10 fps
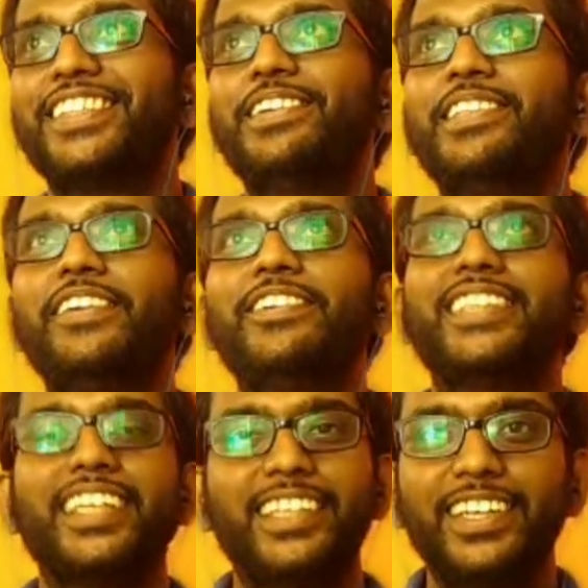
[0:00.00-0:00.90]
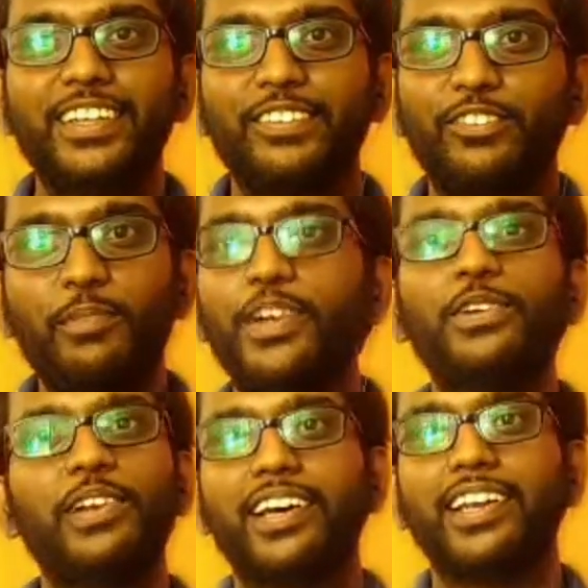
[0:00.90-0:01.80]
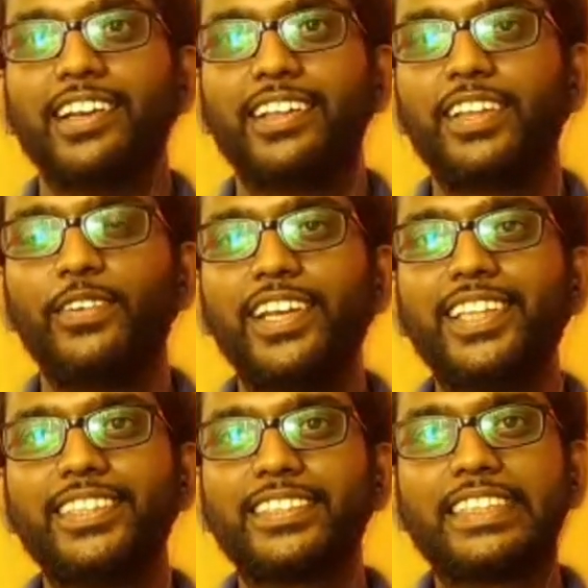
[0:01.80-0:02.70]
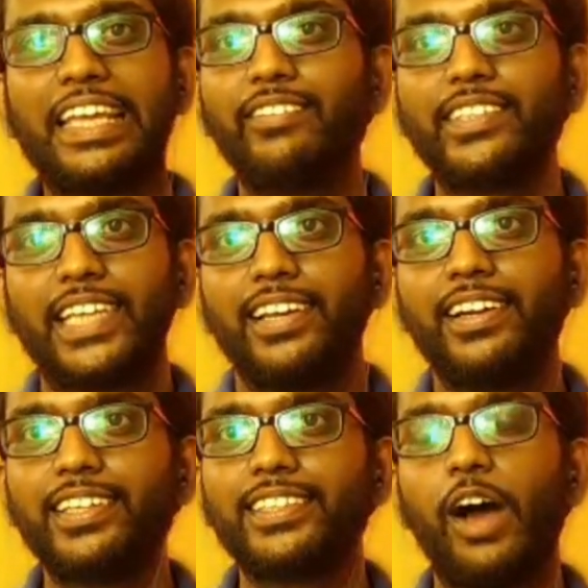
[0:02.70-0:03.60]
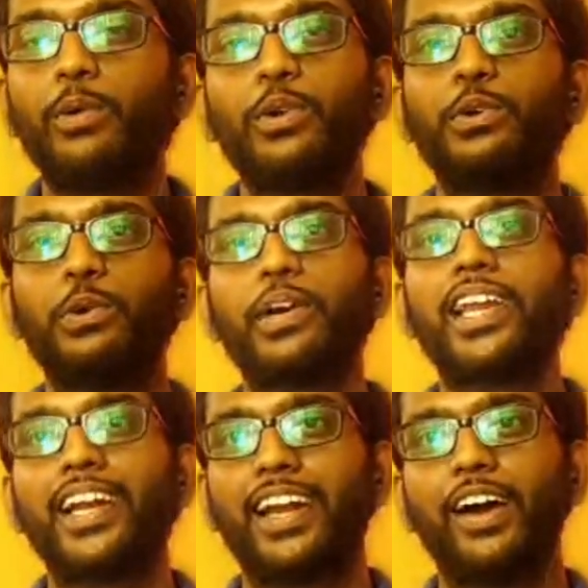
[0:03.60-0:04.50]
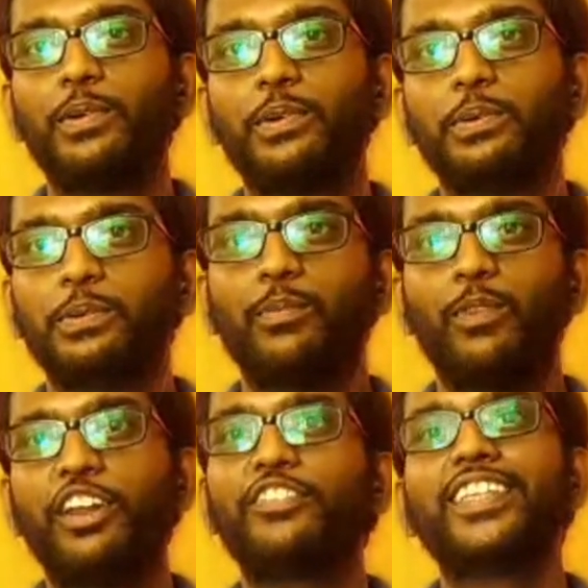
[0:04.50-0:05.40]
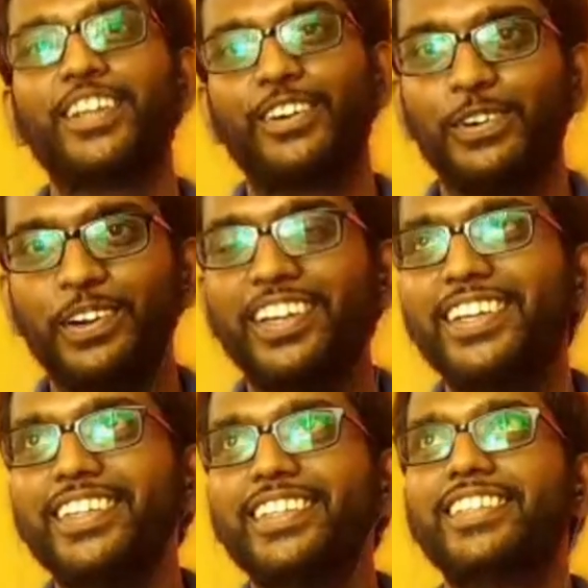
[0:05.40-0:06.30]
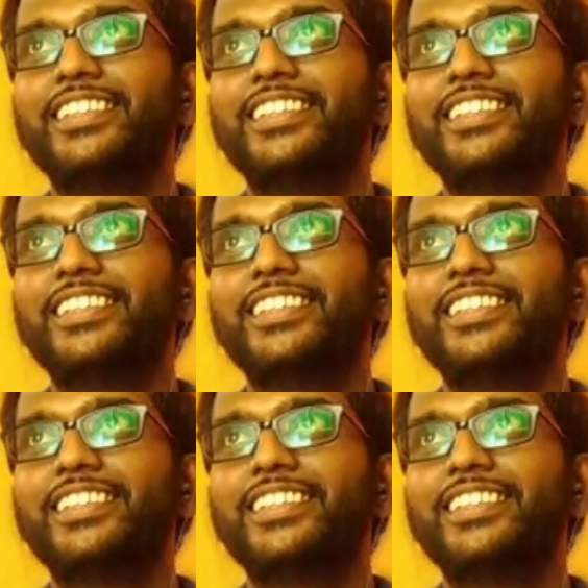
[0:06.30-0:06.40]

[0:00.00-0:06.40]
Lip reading: So there was nothing for me to learn. The only thing which I learned is how to Google and how to modify the code.